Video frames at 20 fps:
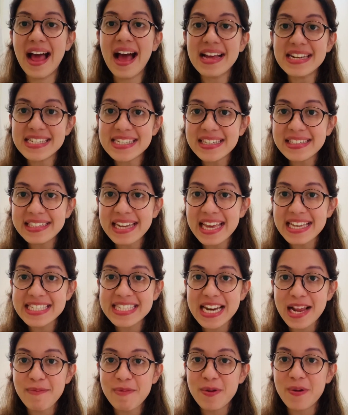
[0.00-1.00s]
Until next
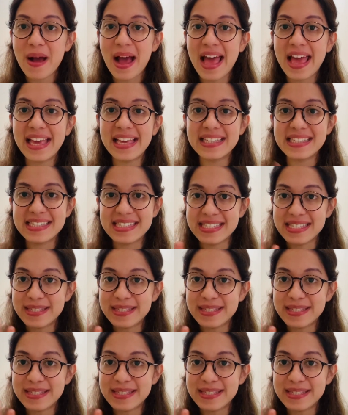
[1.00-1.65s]
time, you guys.